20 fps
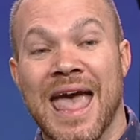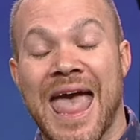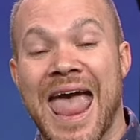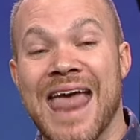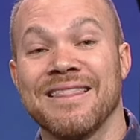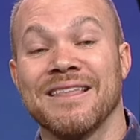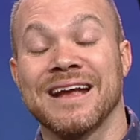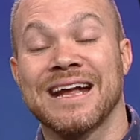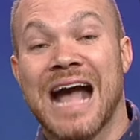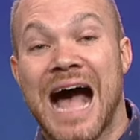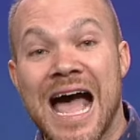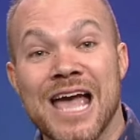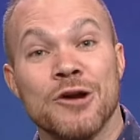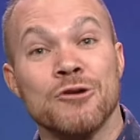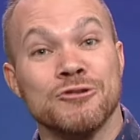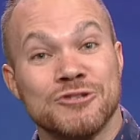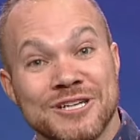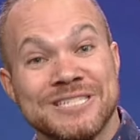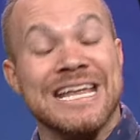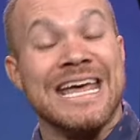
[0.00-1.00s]
And the guy who
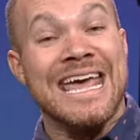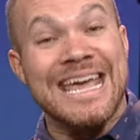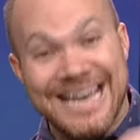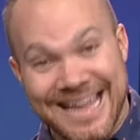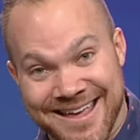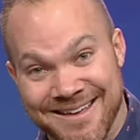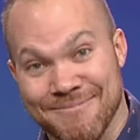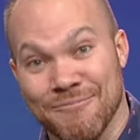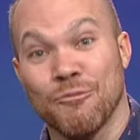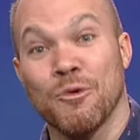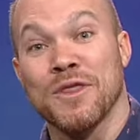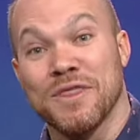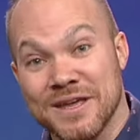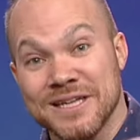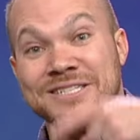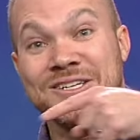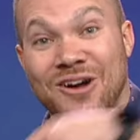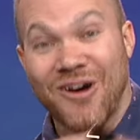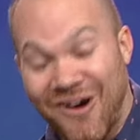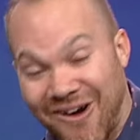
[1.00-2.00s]
just hit him with
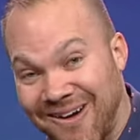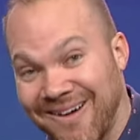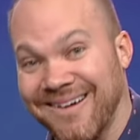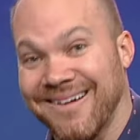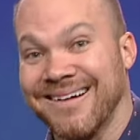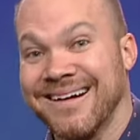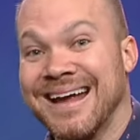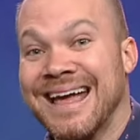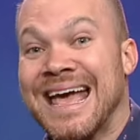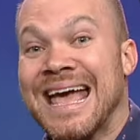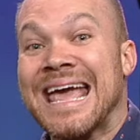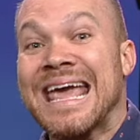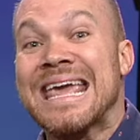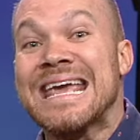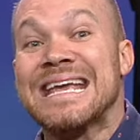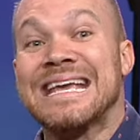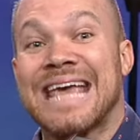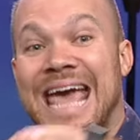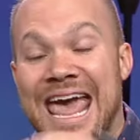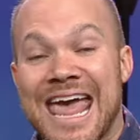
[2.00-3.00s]
his car, he
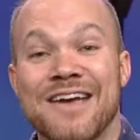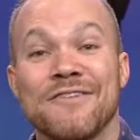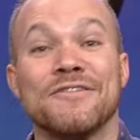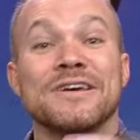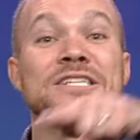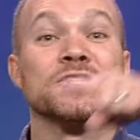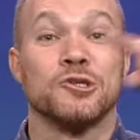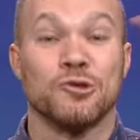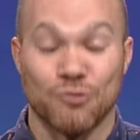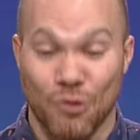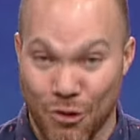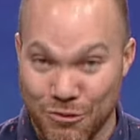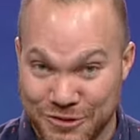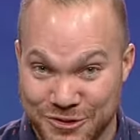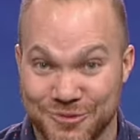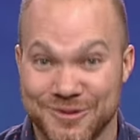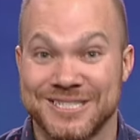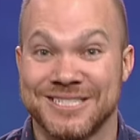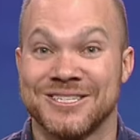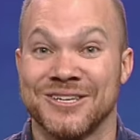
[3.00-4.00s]
gave his
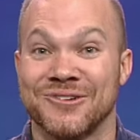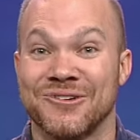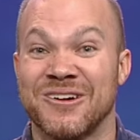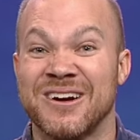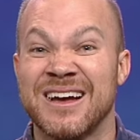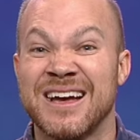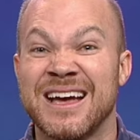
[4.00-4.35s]
groceries to.